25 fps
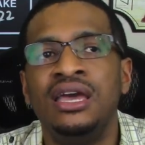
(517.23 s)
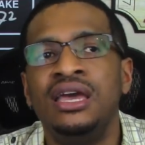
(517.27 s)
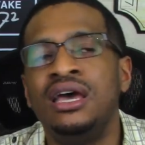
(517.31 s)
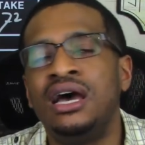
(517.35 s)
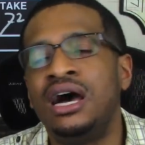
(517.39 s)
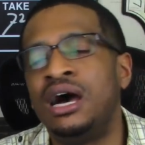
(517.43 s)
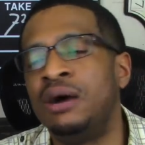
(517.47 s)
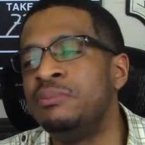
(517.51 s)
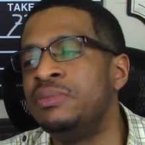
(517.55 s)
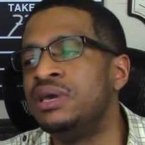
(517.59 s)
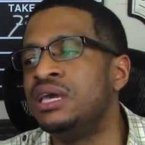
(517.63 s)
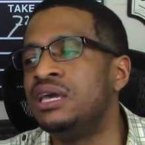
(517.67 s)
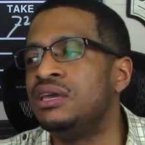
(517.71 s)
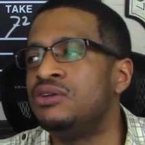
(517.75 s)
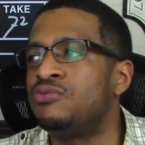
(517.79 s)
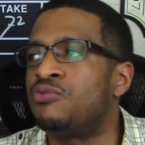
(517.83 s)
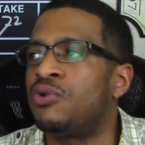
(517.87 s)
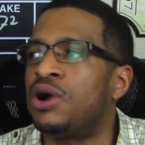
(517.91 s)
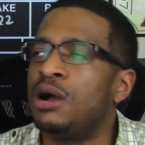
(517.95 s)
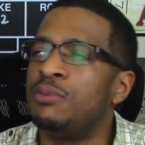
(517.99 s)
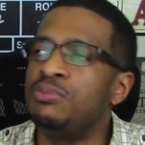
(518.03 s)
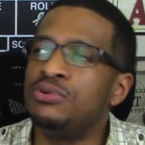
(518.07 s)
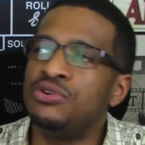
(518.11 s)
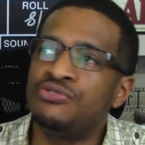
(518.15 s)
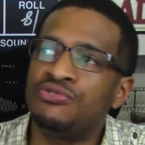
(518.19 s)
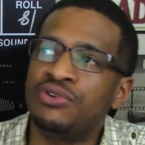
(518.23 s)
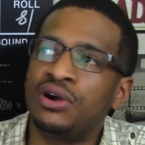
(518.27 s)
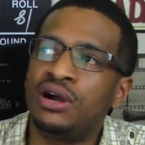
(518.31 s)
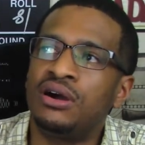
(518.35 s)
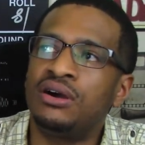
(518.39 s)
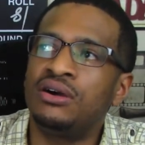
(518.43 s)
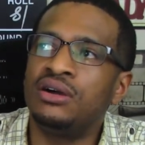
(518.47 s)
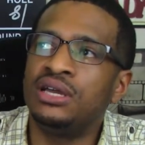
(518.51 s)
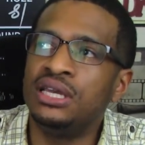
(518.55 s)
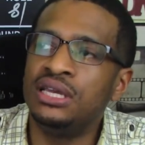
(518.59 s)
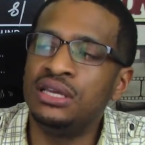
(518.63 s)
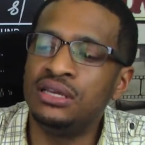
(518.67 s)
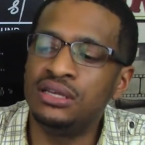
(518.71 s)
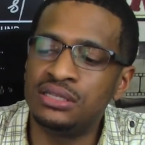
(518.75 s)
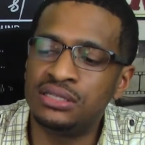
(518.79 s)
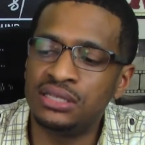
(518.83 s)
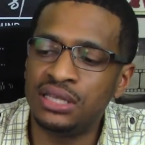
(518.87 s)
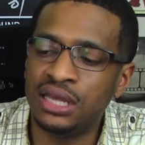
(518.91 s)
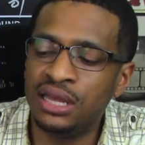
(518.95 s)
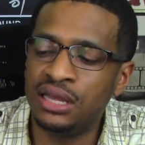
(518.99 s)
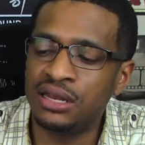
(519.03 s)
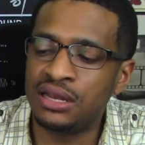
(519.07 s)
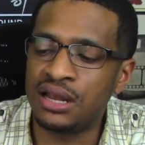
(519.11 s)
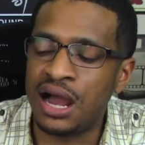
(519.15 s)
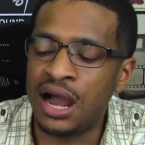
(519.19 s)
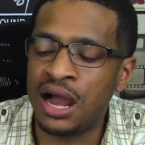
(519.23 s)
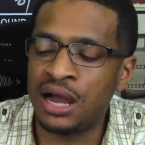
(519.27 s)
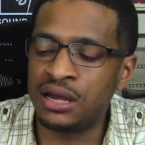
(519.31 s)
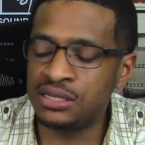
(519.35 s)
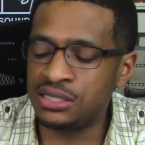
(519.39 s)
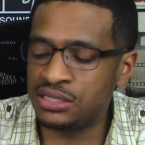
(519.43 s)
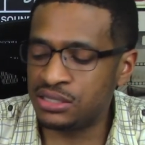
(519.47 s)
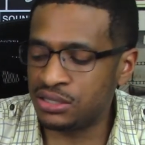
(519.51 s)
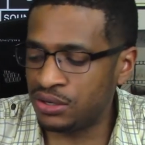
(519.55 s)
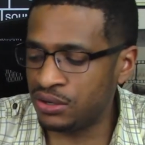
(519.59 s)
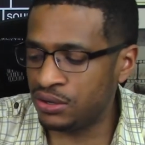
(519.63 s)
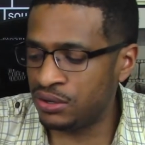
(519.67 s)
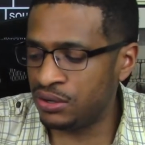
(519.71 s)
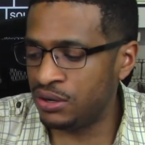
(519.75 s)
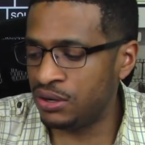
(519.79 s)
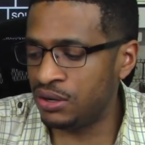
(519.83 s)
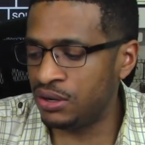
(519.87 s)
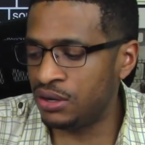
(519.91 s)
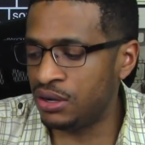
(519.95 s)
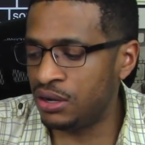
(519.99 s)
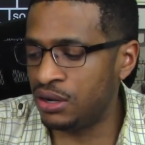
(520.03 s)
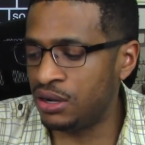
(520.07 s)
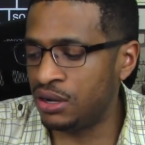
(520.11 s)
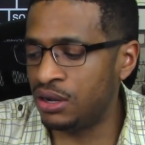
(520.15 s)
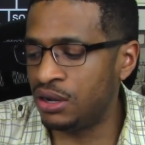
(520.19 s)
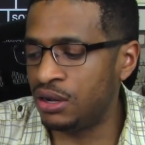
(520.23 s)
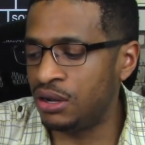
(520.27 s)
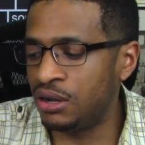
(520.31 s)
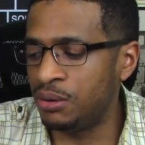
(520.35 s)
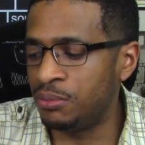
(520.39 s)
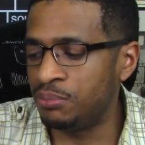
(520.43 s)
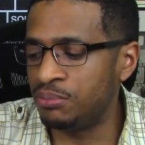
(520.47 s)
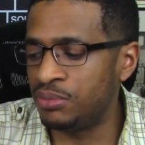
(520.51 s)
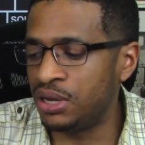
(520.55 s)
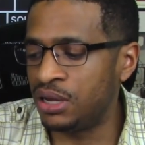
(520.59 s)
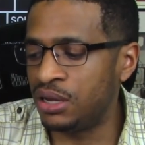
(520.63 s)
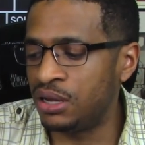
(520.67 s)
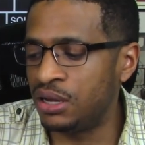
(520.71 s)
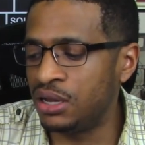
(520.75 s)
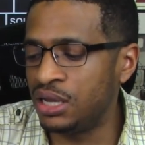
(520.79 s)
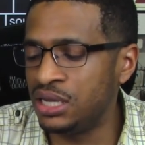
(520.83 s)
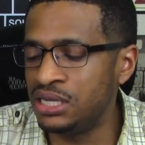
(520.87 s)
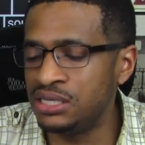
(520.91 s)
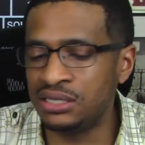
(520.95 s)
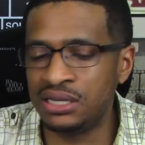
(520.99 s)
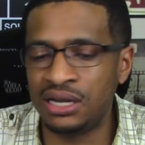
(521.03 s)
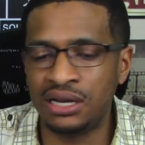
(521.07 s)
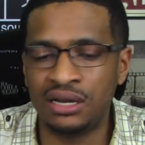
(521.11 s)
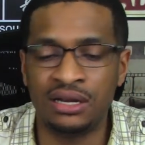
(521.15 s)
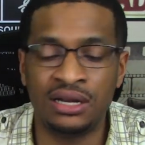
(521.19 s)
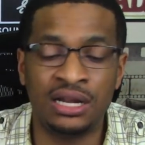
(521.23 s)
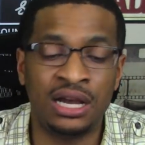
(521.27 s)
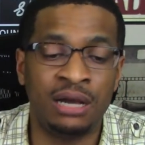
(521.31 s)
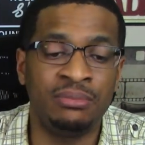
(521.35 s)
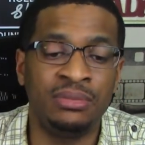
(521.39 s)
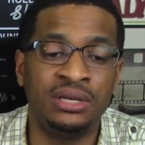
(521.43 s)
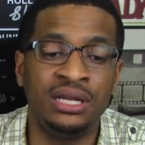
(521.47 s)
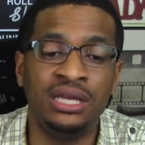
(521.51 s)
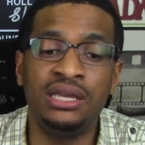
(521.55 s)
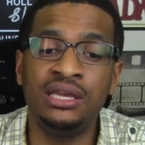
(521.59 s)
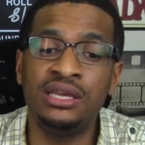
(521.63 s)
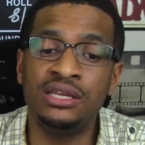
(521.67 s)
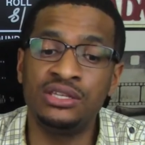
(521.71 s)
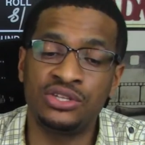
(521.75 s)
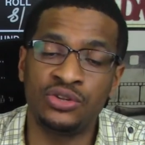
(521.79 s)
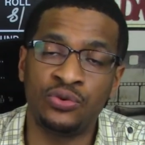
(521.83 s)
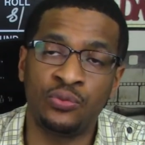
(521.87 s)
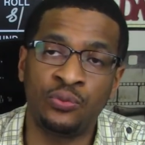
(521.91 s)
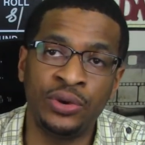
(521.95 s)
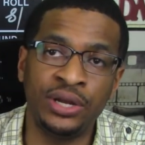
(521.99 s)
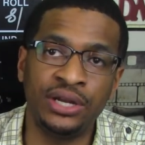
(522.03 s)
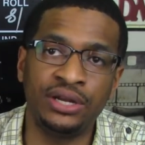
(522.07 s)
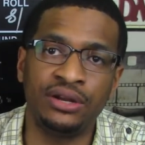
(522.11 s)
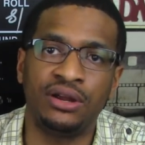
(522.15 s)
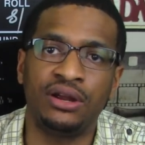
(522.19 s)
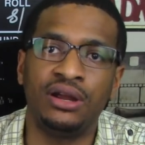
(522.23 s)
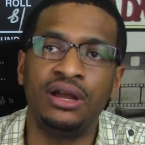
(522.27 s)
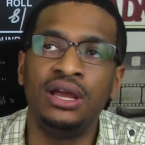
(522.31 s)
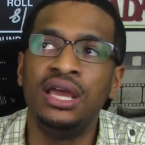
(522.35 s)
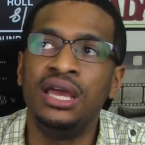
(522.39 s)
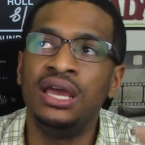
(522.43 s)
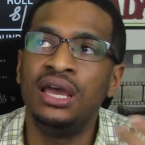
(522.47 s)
I mean, Robert Duvall is an Oscar. Um, uh, he's not a nominee. He's a winner.